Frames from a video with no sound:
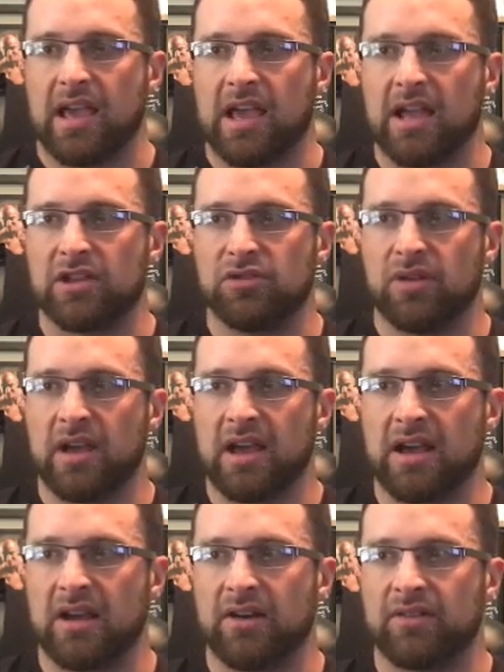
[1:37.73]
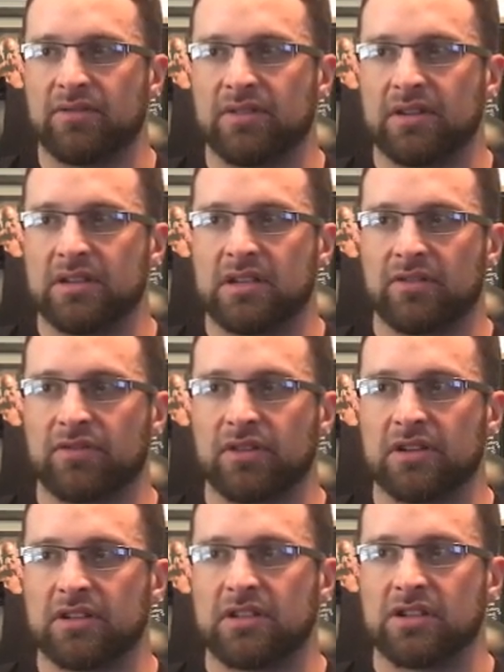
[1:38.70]
and you have
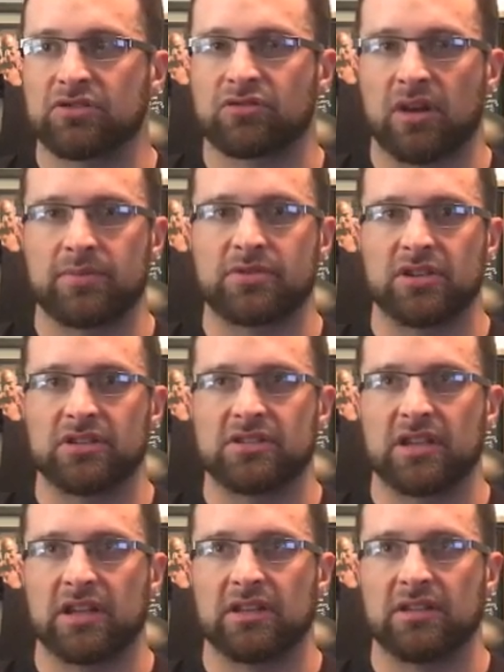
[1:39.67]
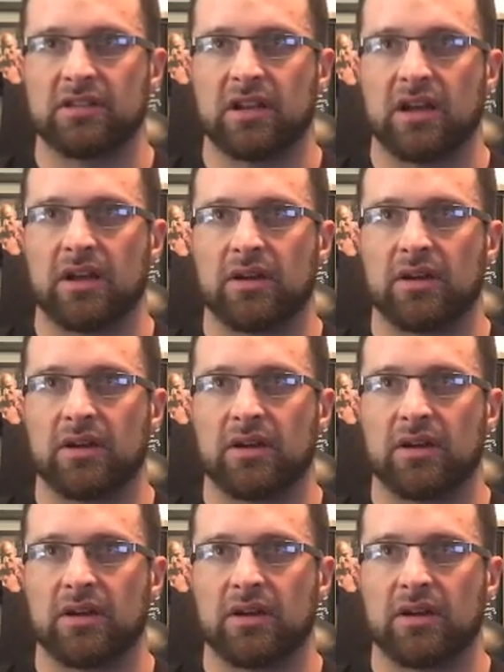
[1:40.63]
different disruptions in